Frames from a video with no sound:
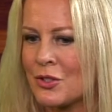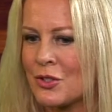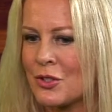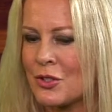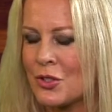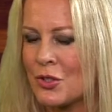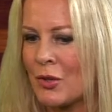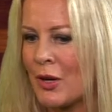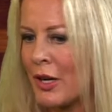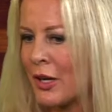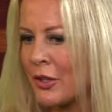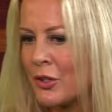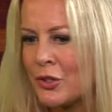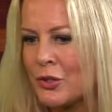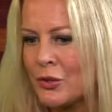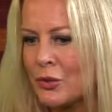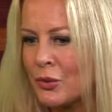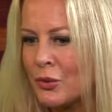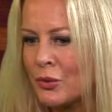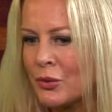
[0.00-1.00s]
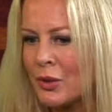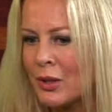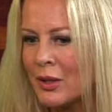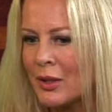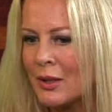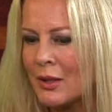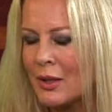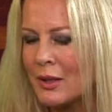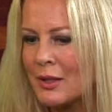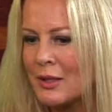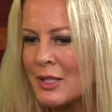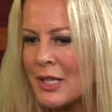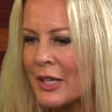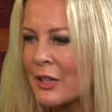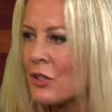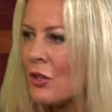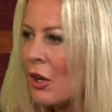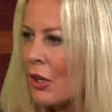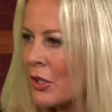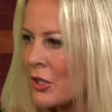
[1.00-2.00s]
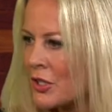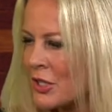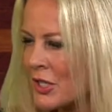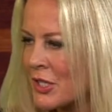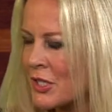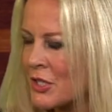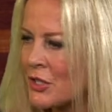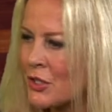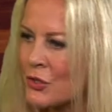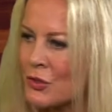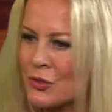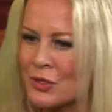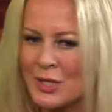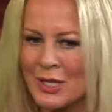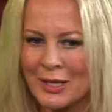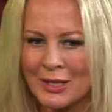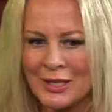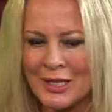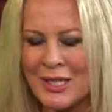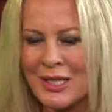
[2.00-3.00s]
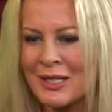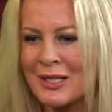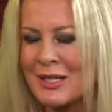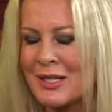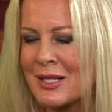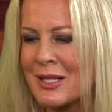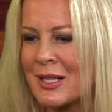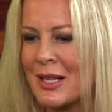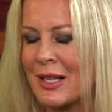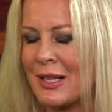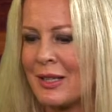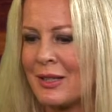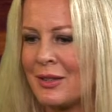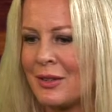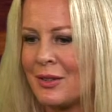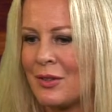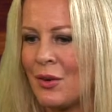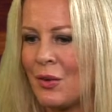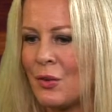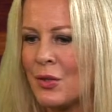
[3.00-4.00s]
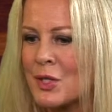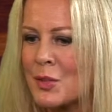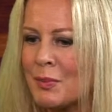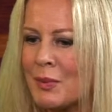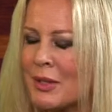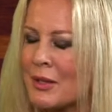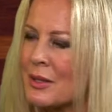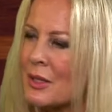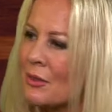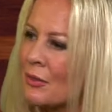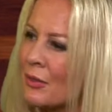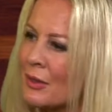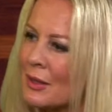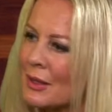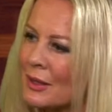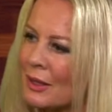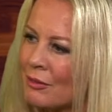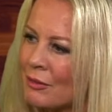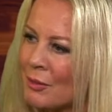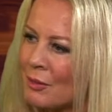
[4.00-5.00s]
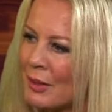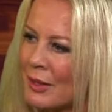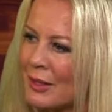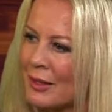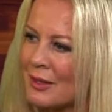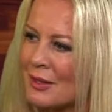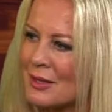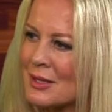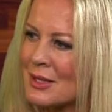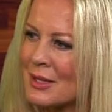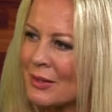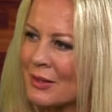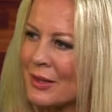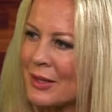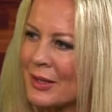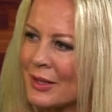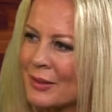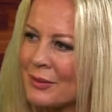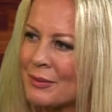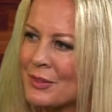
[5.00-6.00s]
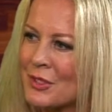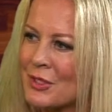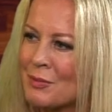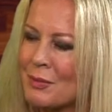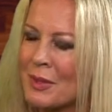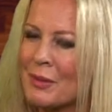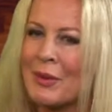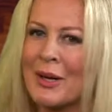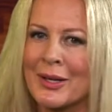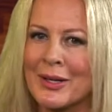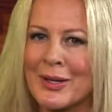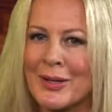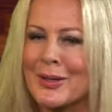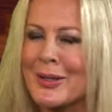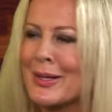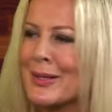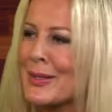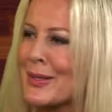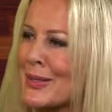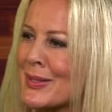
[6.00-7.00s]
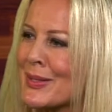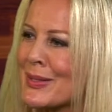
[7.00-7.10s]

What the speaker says: trying new technologies, new techniques, and always being different than everybody else out there to be recognized.